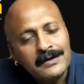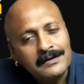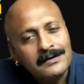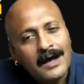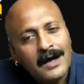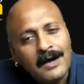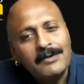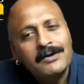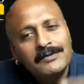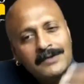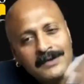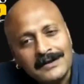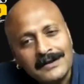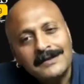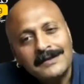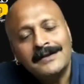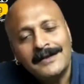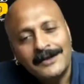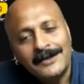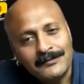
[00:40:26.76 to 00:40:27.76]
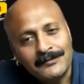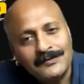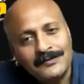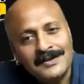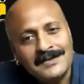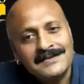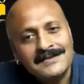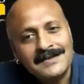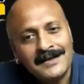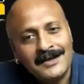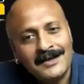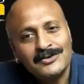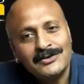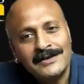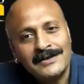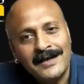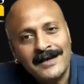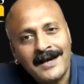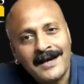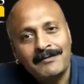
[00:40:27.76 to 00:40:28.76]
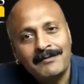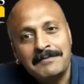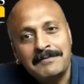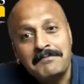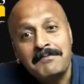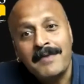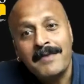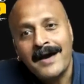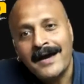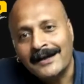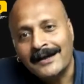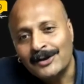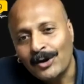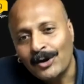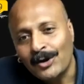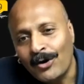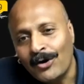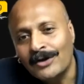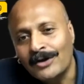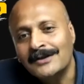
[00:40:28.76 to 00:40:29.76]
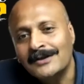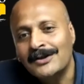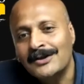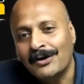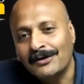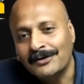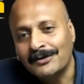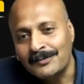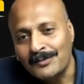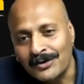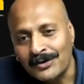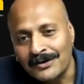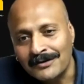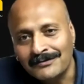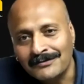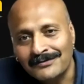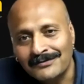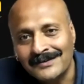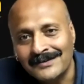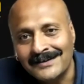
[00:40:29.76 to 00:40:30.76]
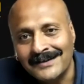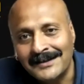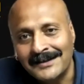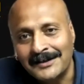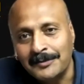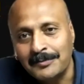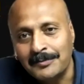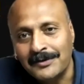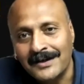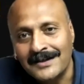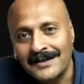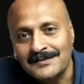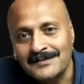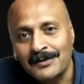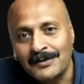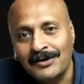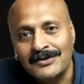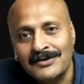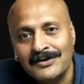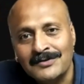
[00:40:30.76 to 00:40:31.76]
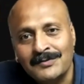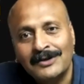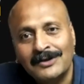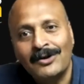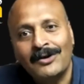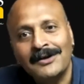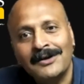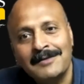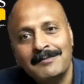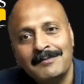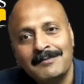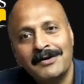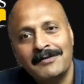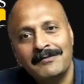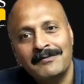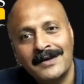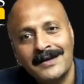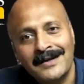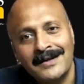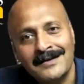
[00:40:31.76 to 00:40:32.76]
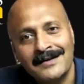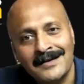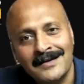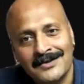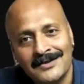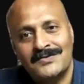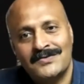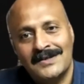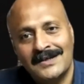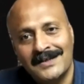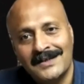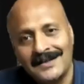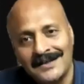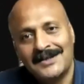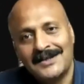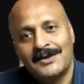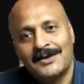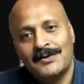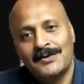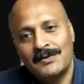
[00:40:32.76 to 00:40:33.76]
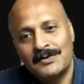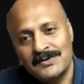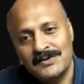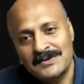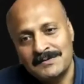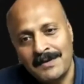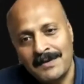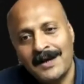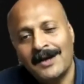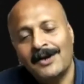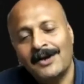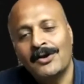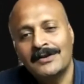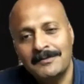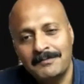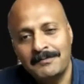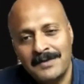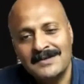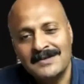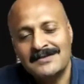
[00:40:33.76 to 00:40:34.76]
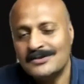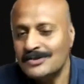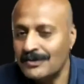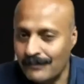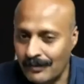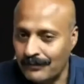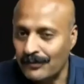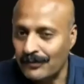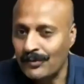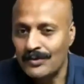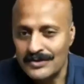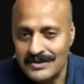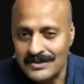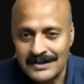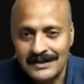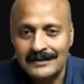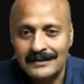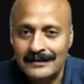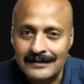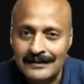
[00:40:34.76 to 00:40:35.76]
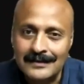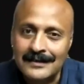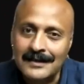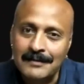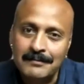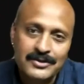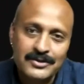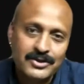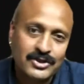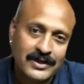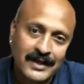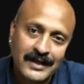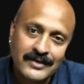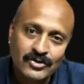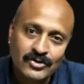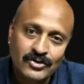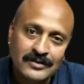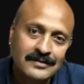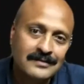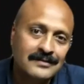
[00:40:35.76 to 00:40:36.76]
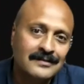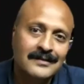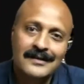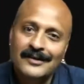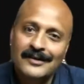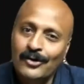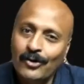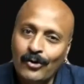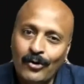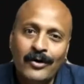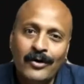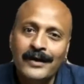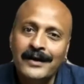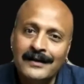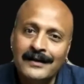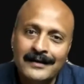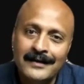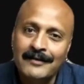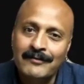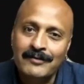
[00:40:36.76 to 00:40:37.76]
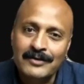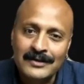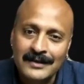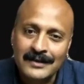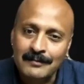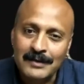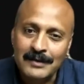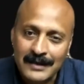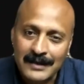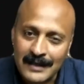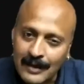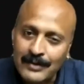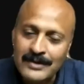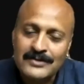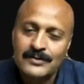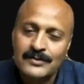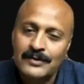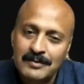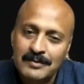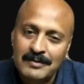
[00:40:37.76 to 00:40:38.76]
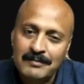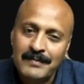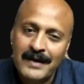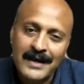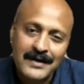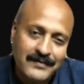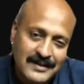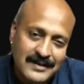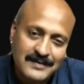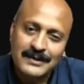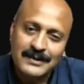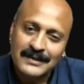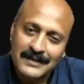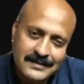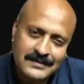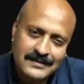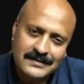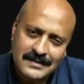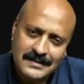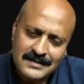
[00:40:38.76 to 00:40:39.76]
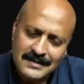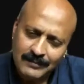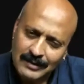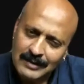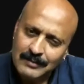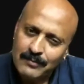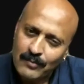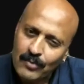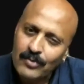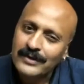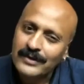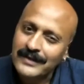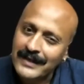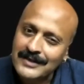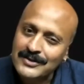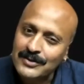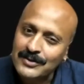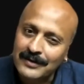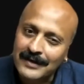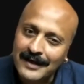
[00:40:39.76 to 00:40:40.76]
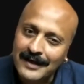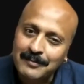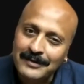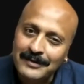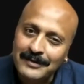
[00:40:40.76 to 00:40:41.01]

how do you think Internet of Things can actually have an impact on the automotive enterprise? Because we are talking about a very industry which was made on the basis of course, internal combustion engine, oil, and everything, but now it is going to be batteries. But there is something more that's going to happen.